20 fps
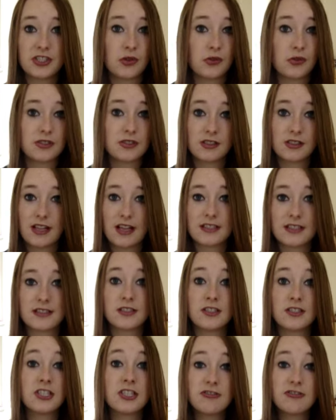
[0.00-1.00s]
She goes to
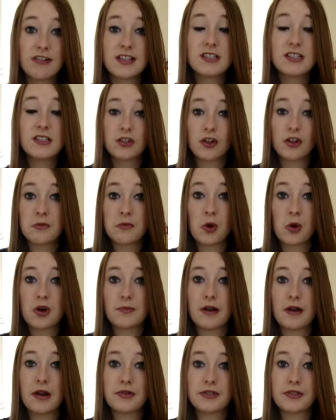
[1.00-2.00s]
classes. She tries to learn more
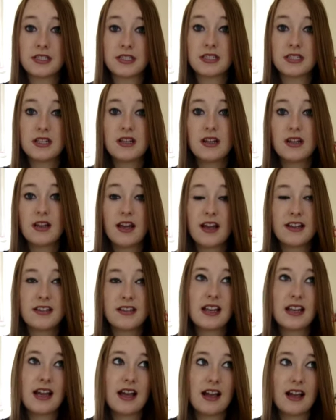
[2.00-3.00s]
about it,
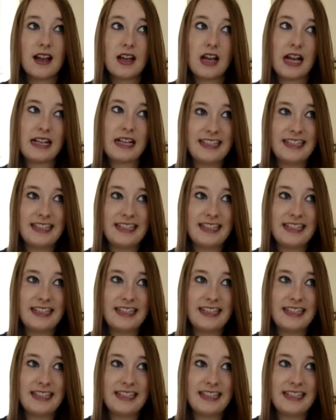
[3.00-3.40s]
and I